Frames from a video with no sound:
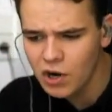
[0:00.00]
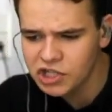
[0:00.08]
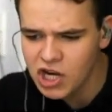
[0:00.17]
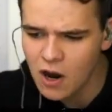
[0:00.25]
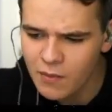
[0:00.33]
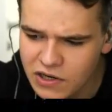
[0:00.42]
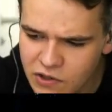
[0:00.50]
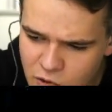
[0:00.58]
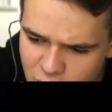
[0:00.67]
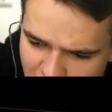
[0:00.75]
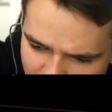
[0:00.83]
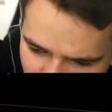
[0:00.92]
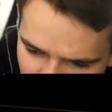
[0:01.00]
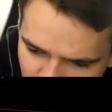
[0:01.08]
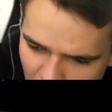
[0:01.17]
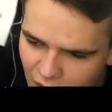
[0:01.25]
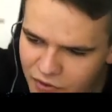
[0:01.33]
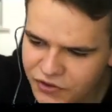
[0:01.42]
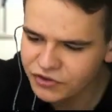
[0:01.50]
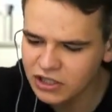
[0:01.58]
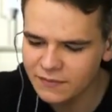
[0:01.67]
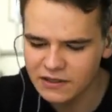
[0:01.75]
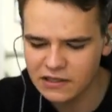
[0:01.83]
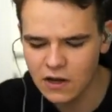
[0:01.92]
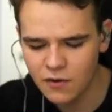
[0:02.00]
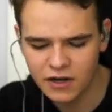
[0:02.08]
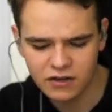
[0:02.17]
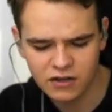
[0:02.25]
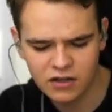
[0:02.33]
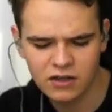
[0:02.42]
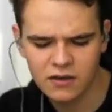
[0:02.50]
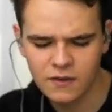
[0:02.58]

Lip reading: What shall we do while the stream is loading?